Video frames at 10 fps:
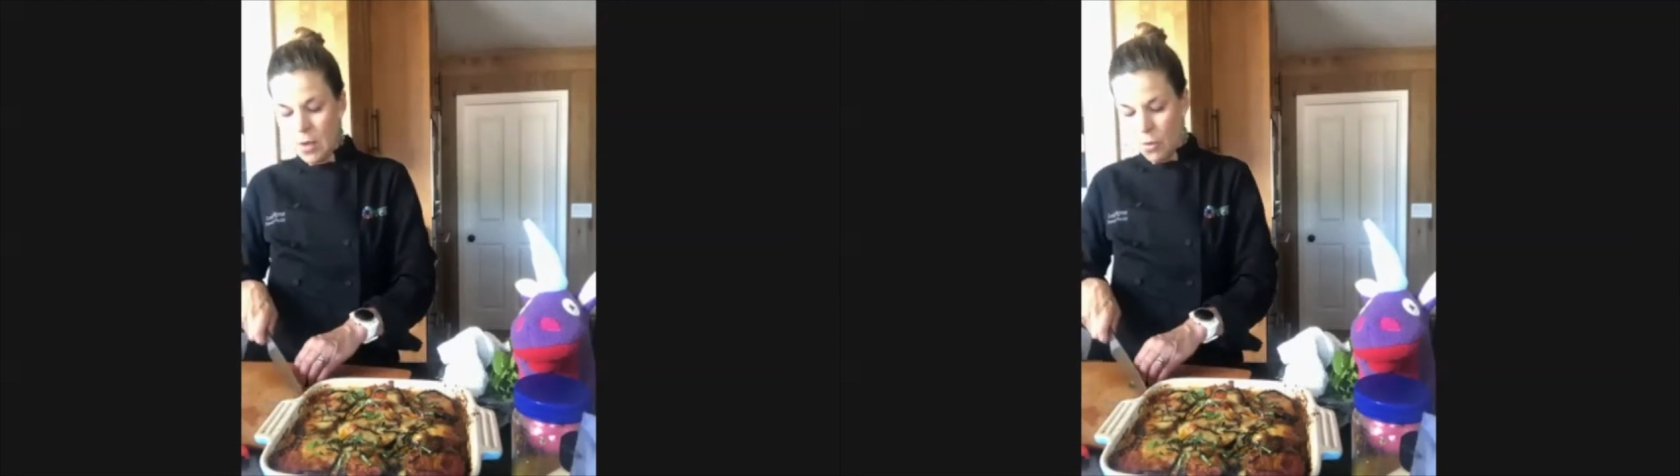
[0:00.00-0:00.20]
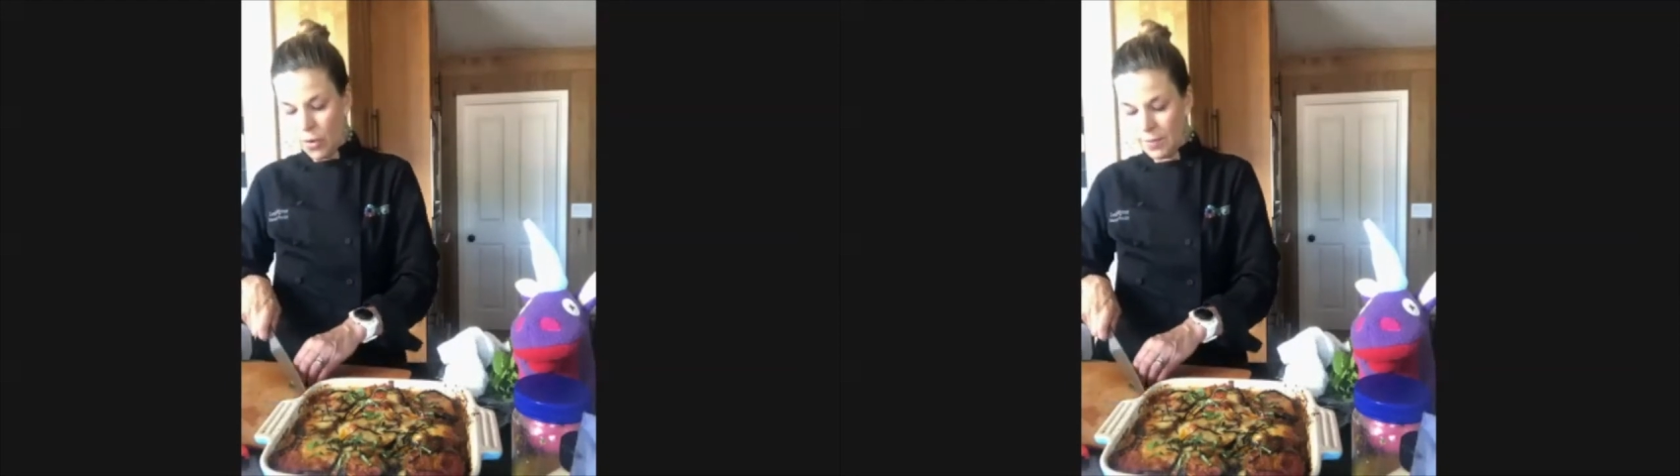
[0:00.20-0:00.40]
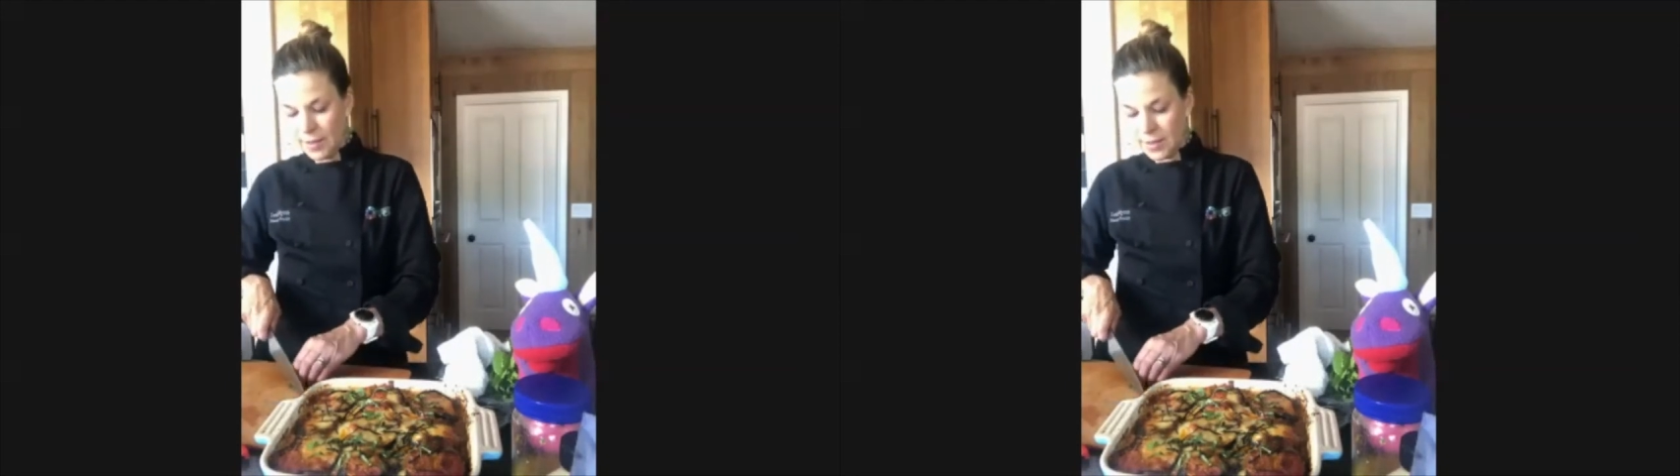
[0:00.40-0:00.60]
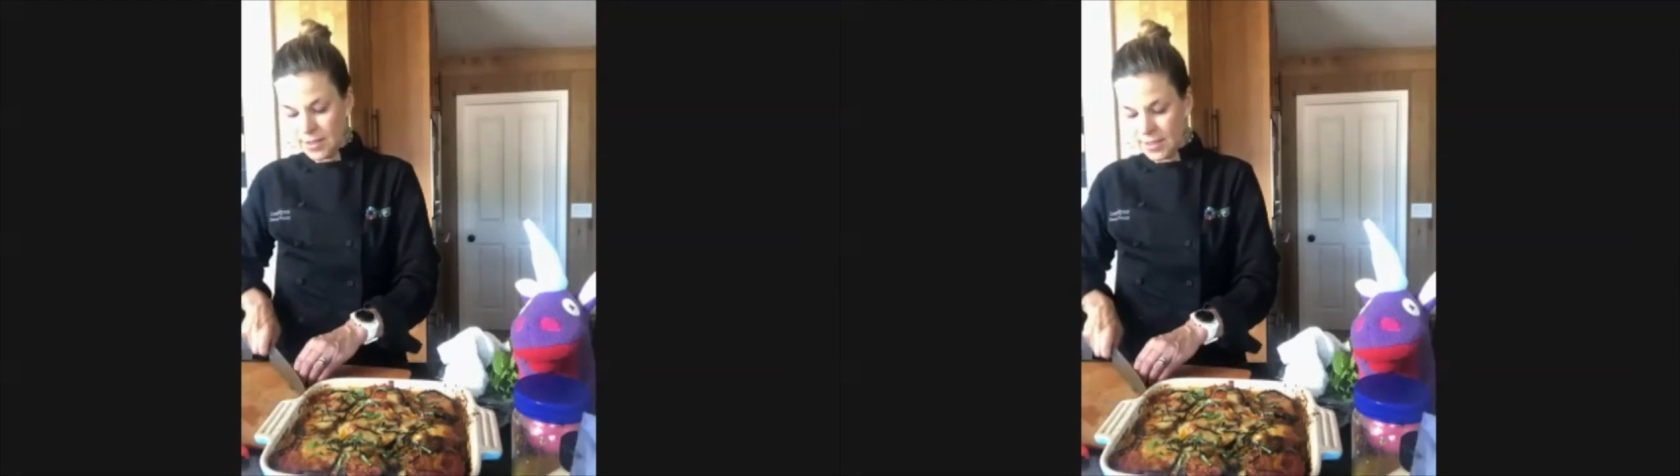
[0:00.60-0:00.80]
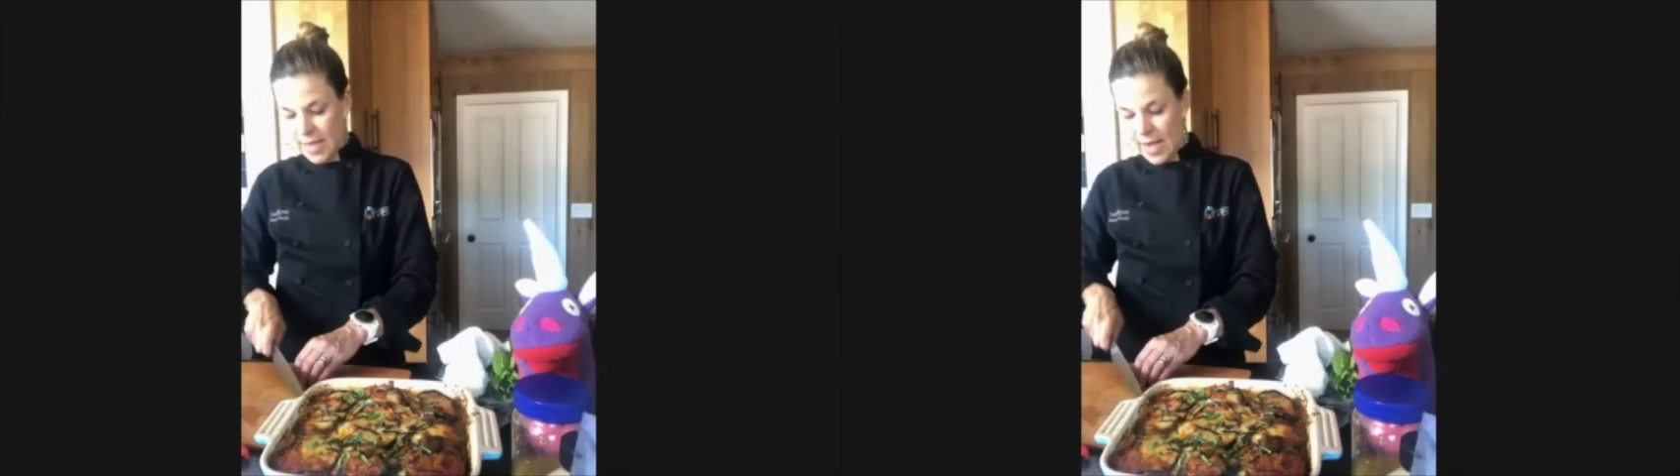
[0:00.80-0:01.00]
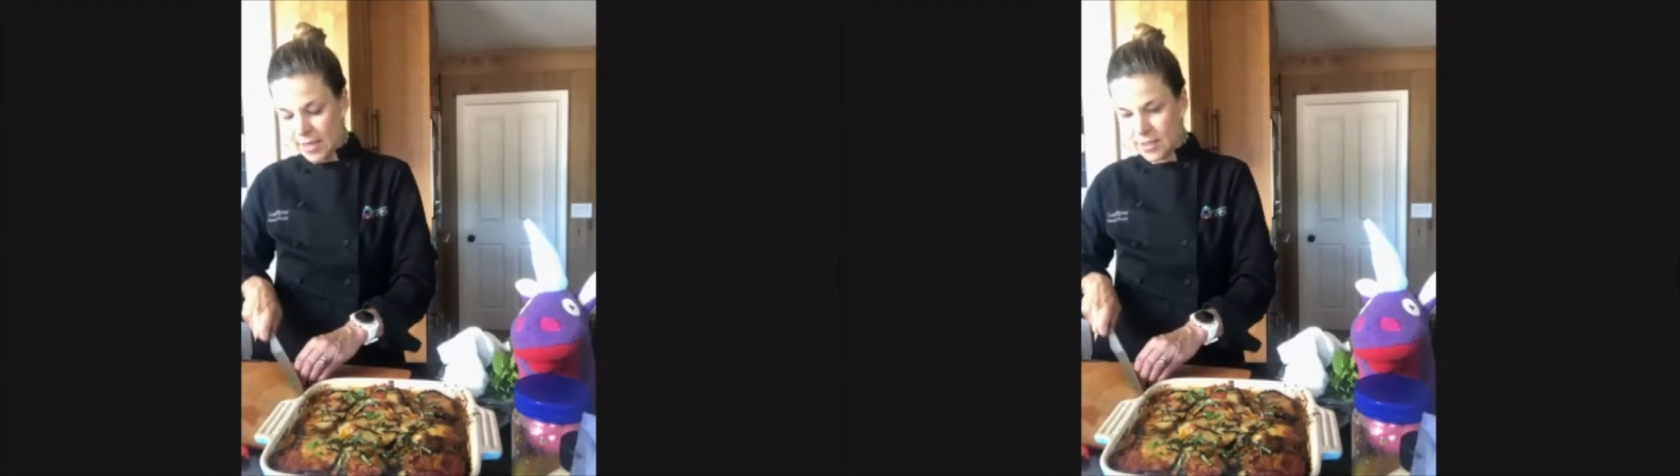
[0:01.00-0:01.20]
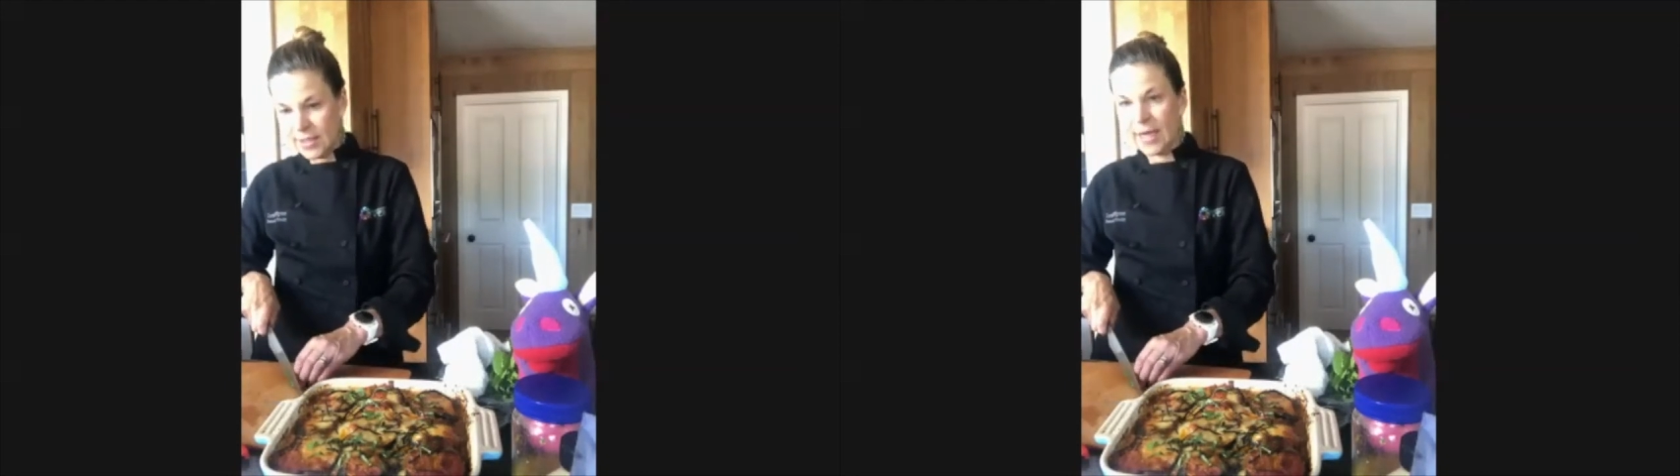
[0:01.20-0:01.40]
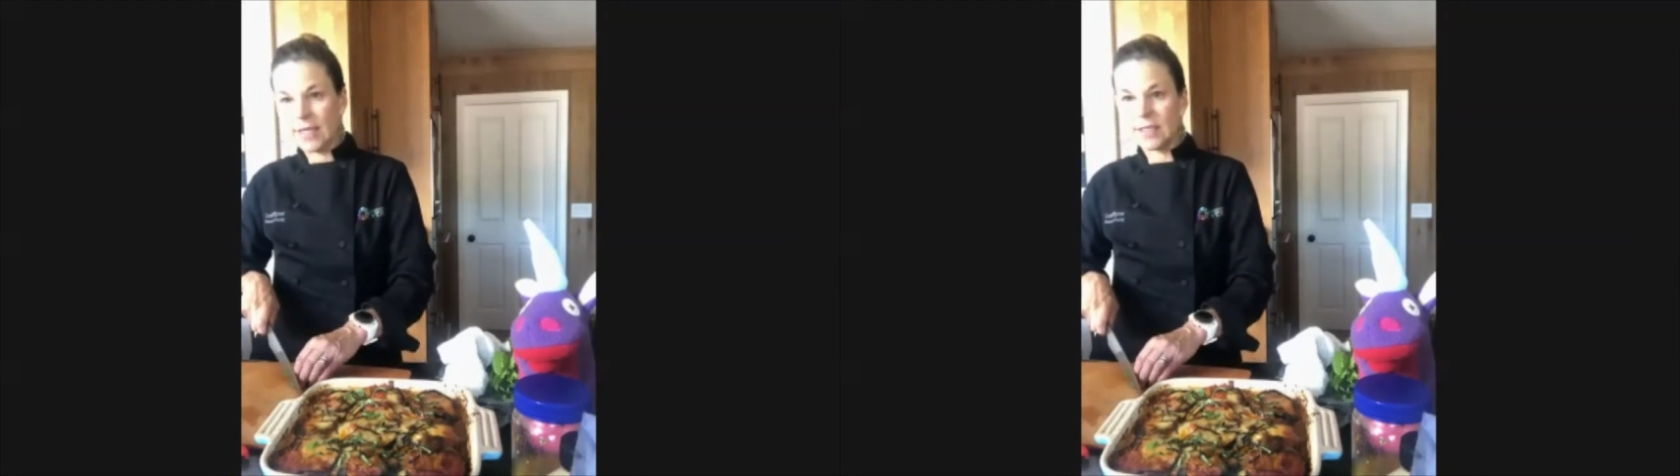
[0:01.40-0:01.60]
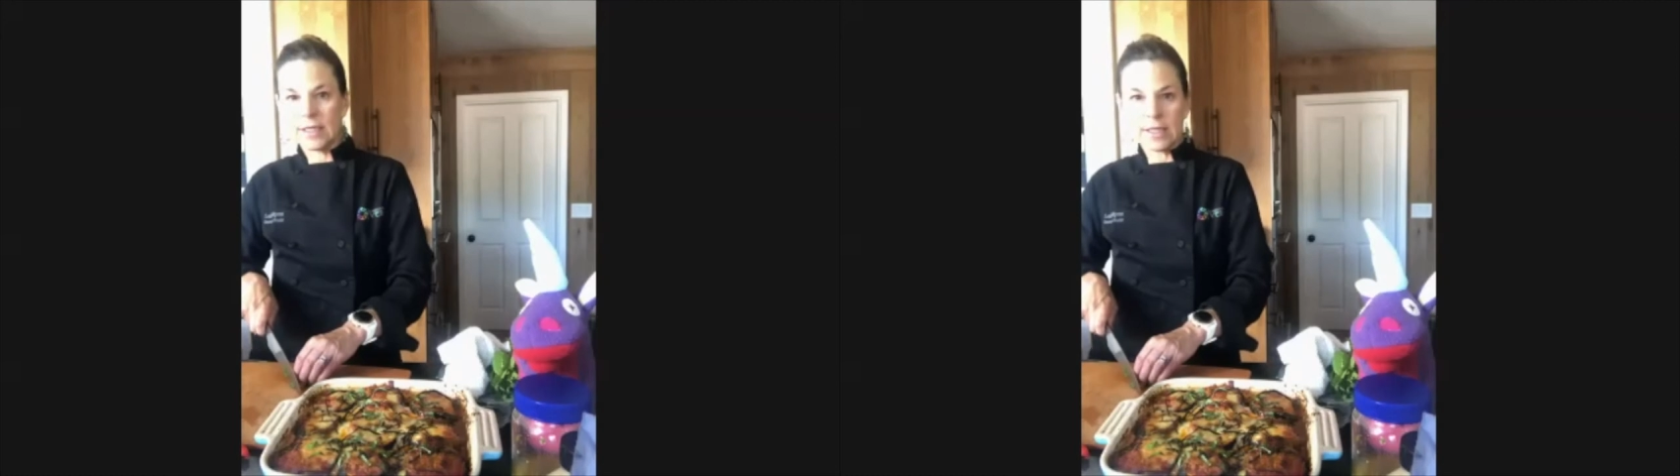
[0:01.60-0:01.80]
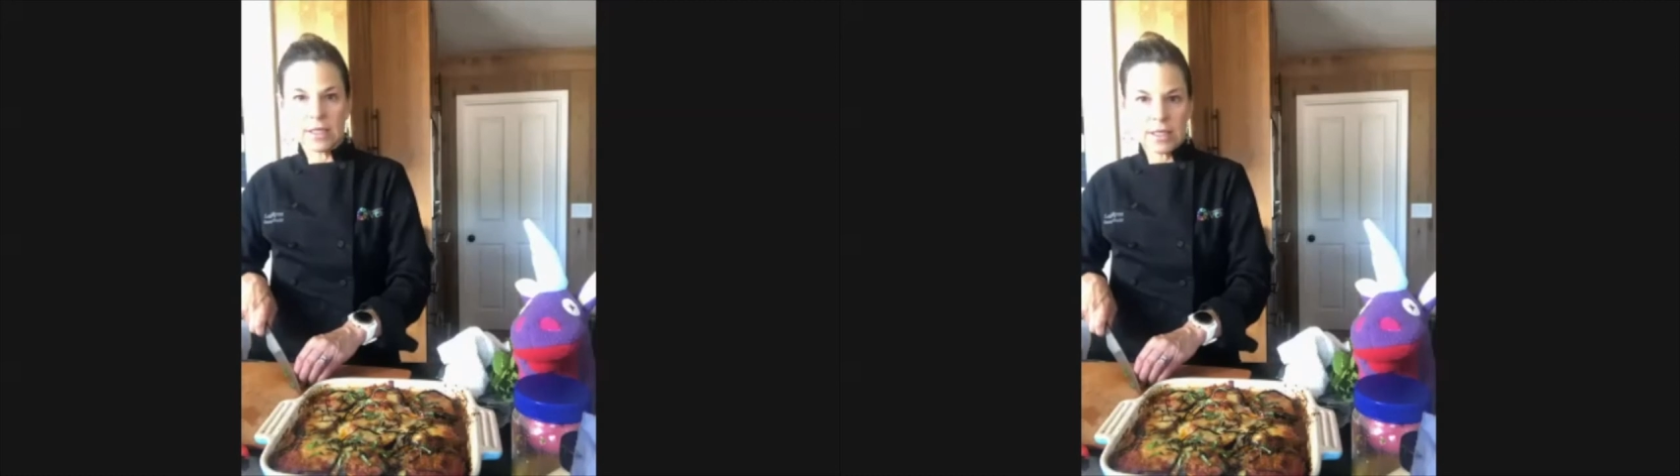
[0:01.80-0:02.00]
but what it means is it's oxidizing.